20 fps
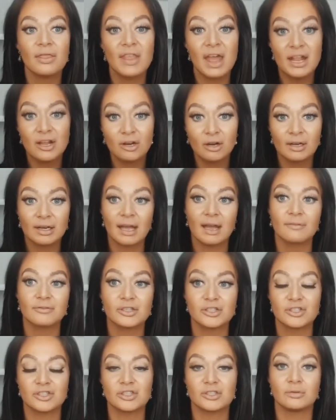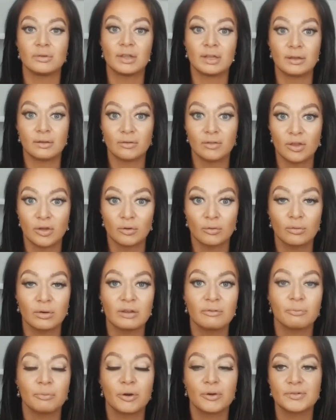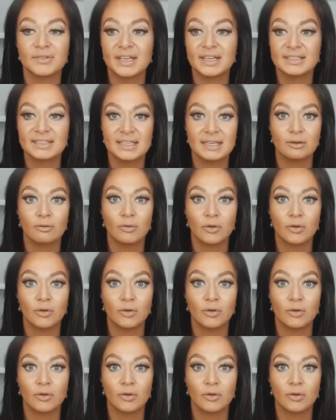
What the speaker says: then you're going to have to just do the grief processing